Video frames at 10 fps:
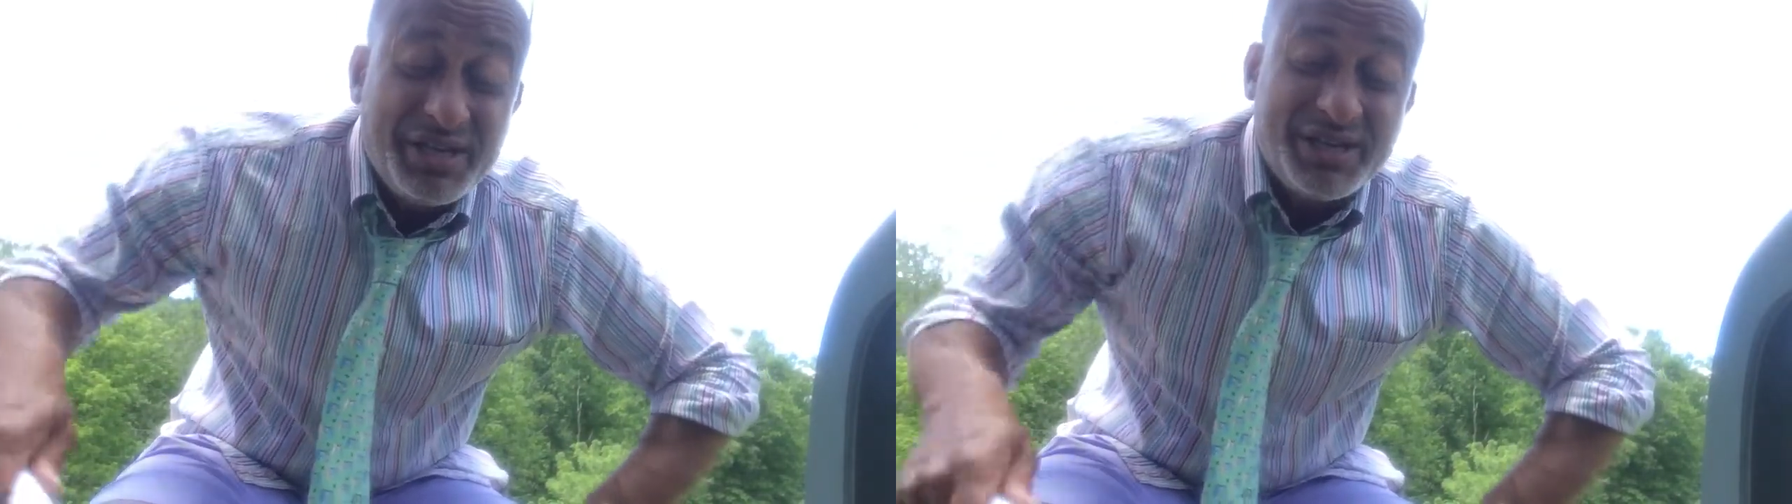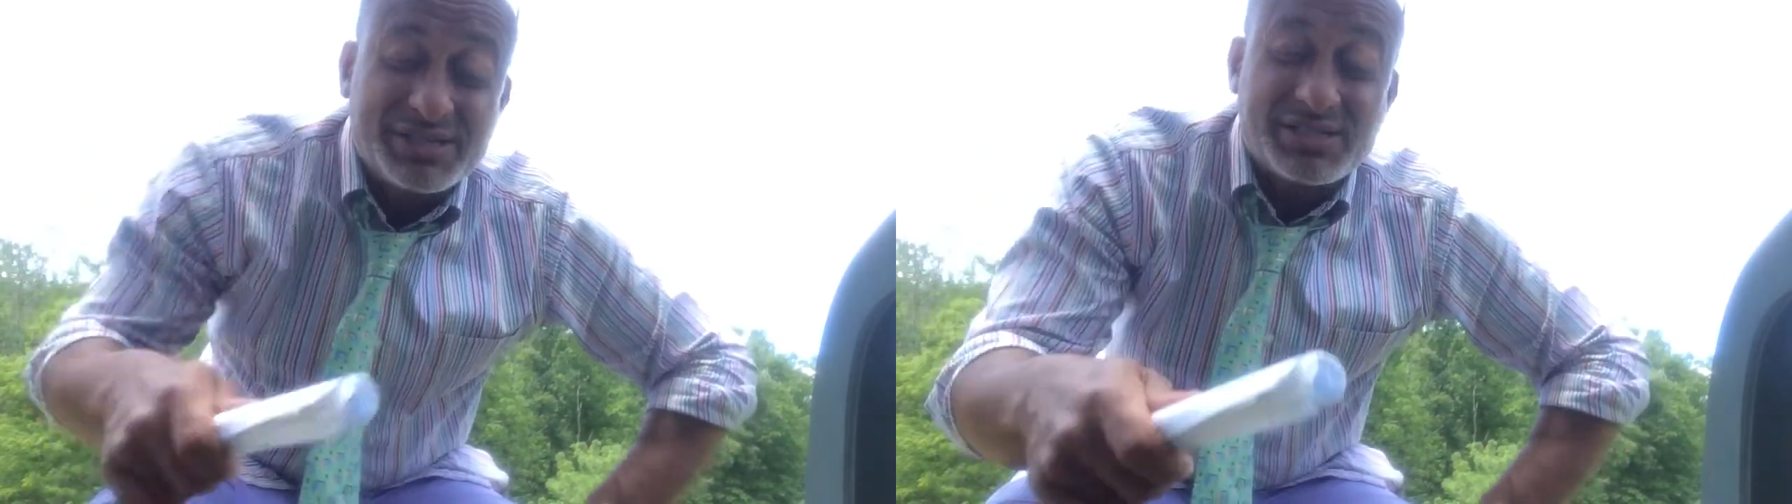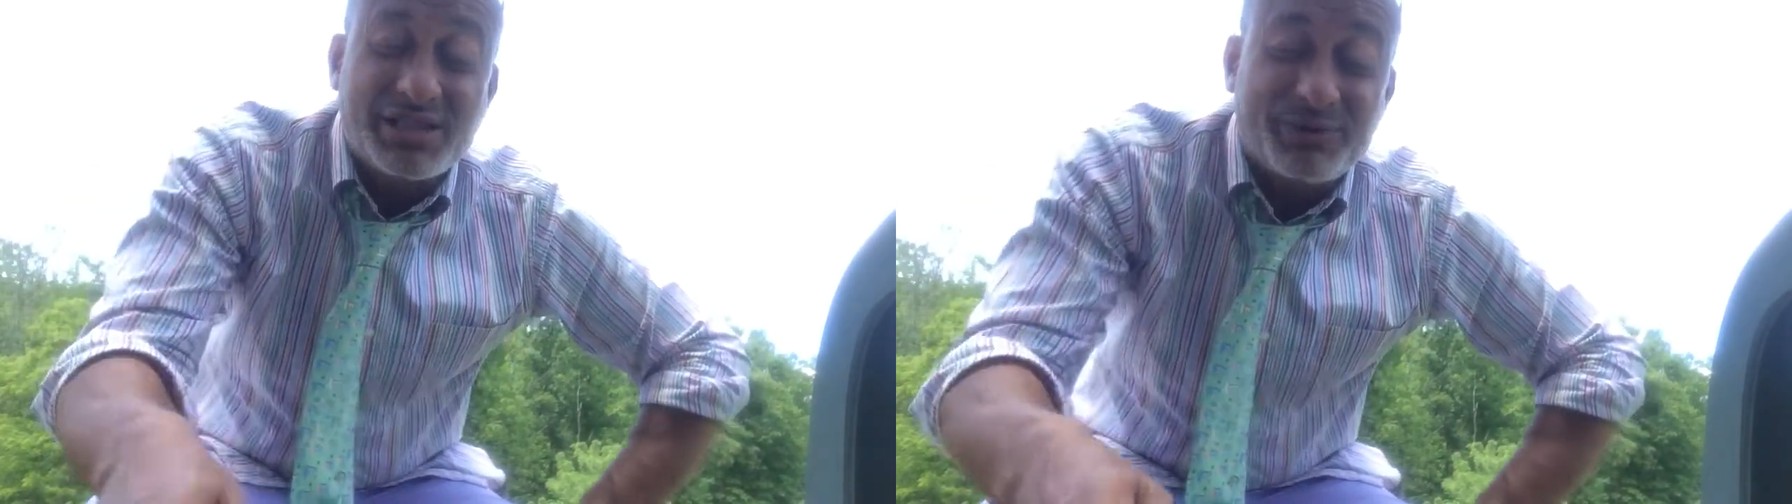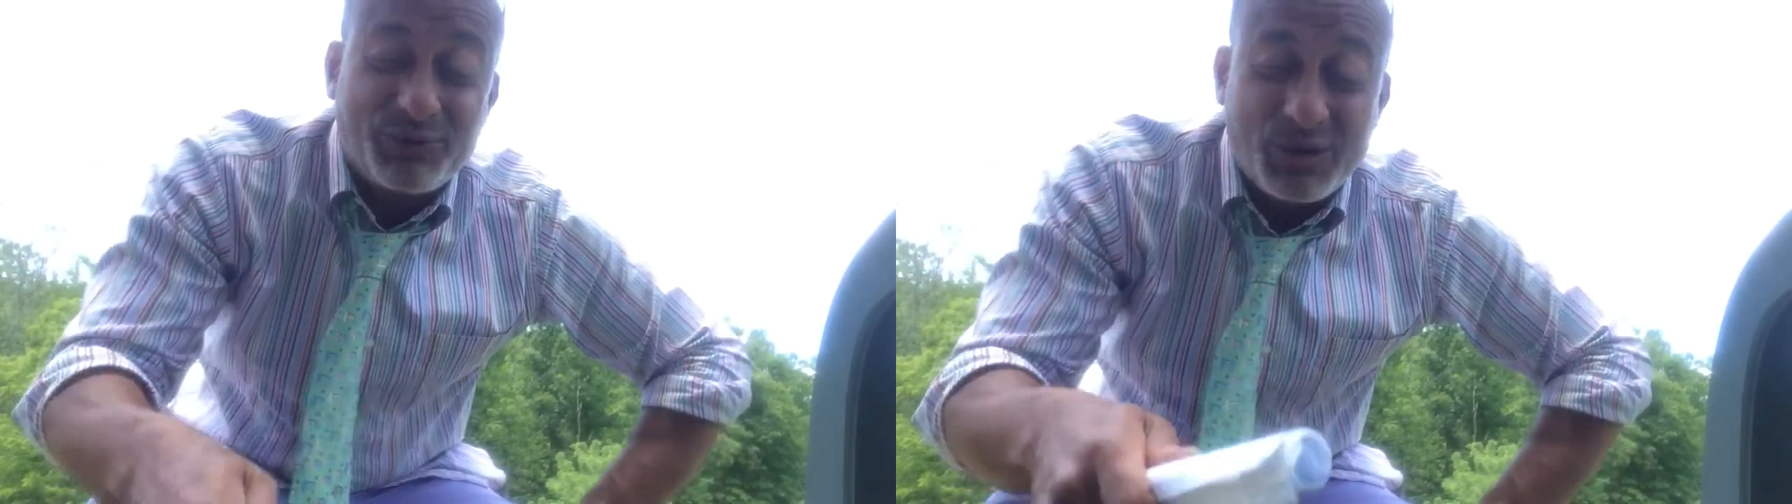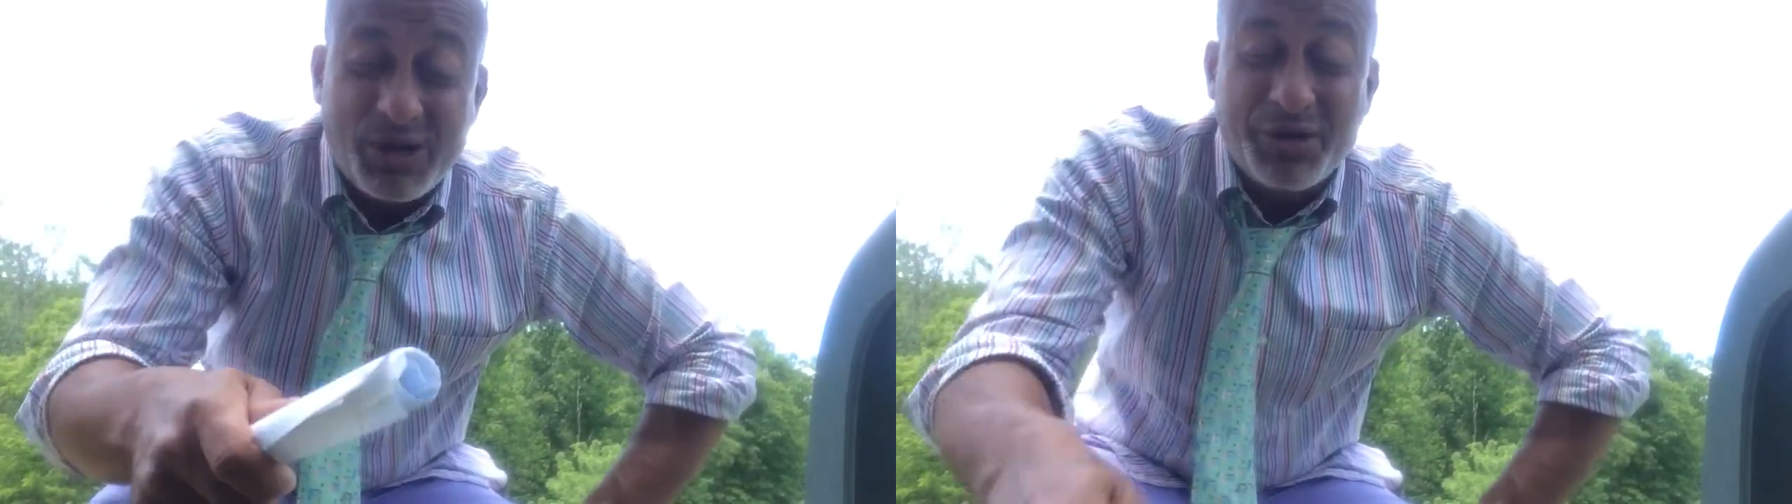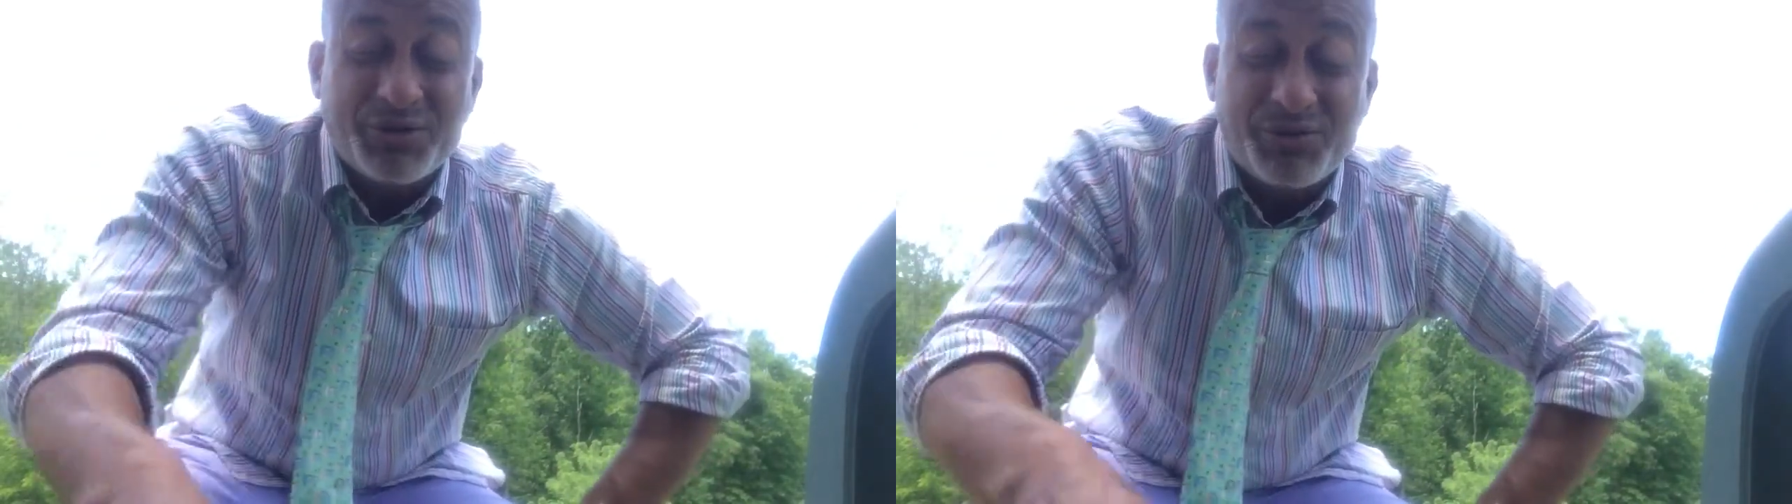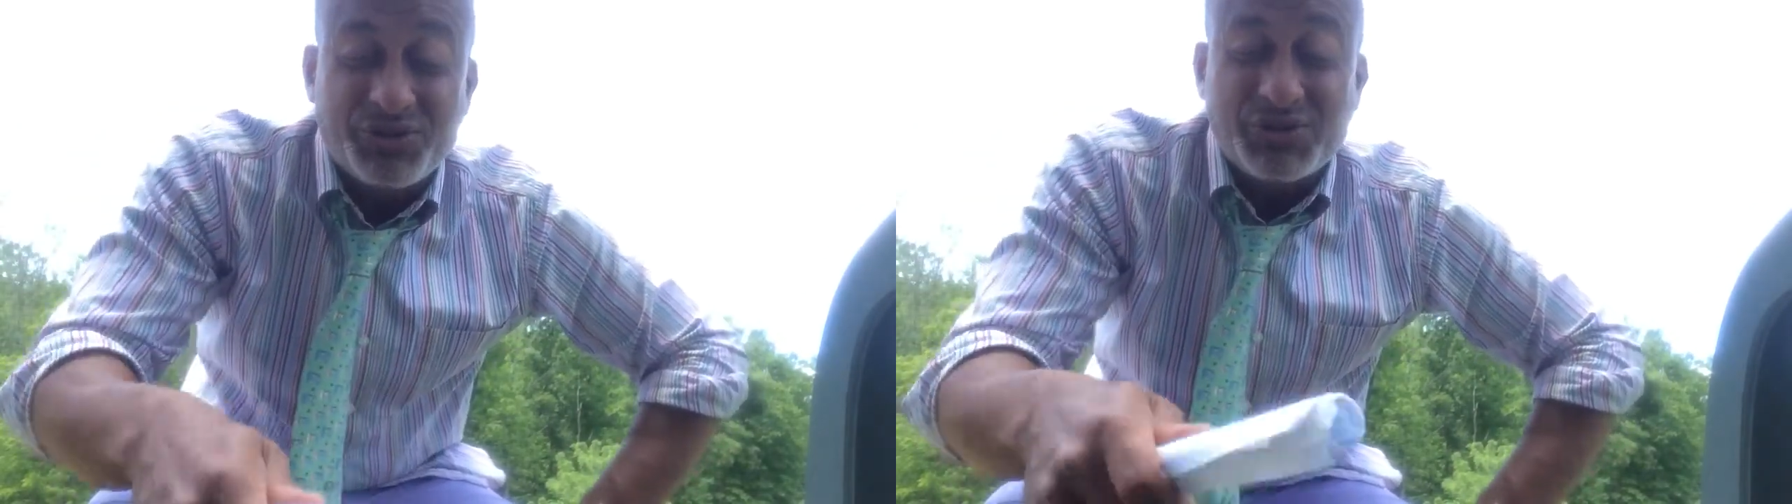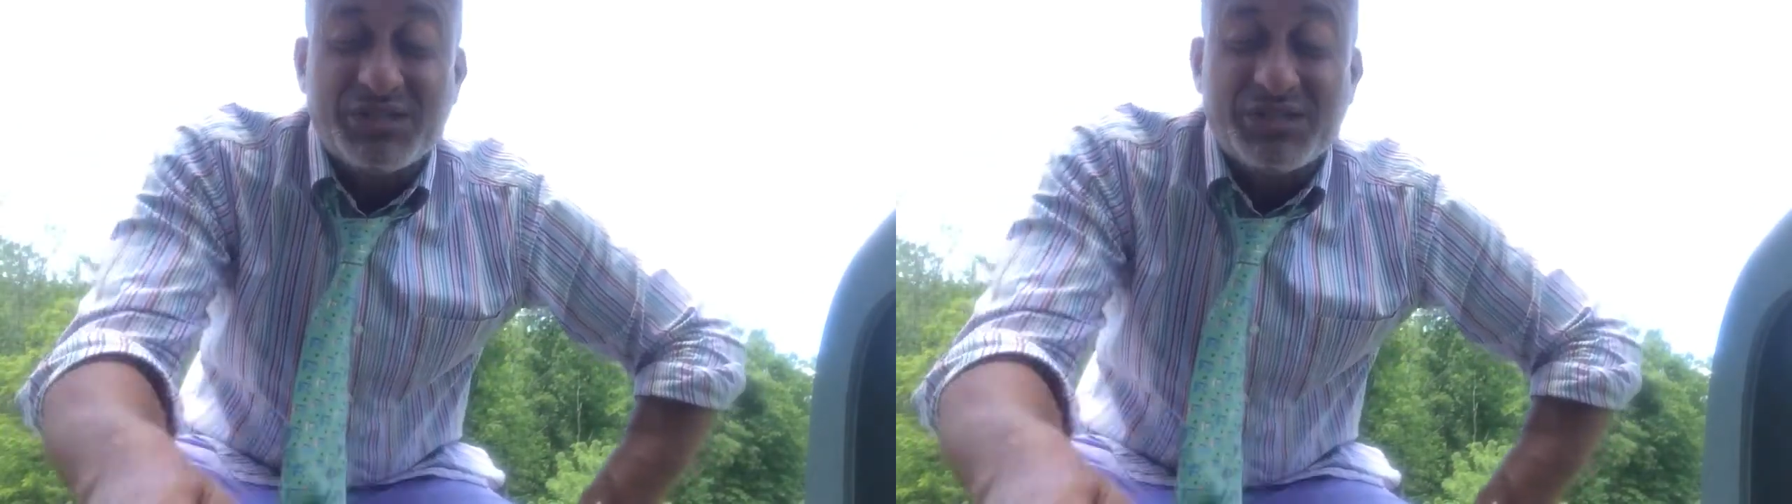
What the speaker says: and sell it for $135,